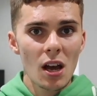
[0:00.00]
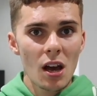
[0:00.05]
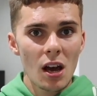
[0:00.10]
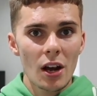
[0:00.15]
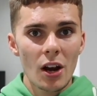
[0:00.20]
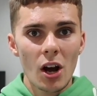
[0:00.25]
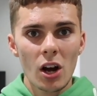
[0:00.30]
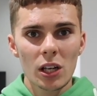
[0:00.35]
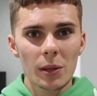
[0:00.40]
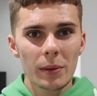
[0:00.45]

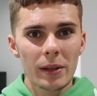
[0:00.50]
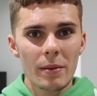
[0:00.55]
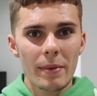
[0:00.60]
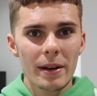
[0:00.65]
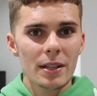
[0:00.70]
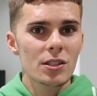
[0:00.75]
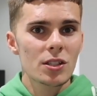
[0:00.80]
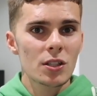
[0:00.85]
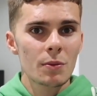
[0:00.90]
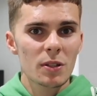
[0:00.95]
and arguably the
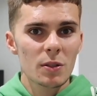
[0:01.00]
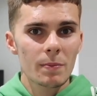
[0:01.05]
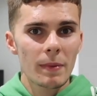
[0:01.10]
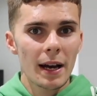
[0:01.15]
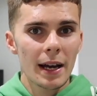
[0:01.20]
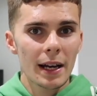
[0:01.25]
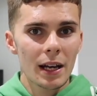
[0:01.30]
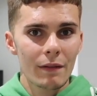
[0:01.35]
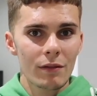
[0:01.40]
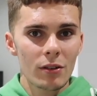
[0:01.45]
best super
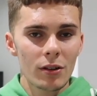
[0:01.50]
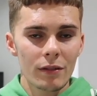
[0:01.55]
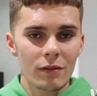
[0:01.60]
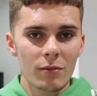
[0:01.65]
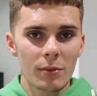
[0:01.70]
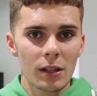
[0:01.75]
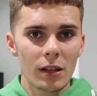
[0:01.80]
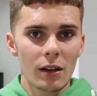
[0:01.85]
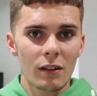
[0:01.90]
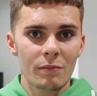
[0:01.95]
spike I've heard
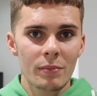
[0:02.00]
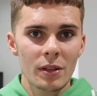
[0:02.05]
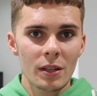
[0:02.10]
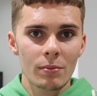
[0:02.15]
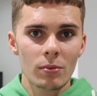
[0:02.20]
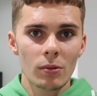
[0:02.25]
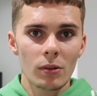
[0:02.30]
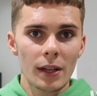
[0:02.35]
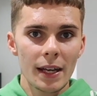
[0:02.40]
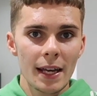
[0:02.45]
from a lot of
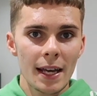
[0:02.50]
people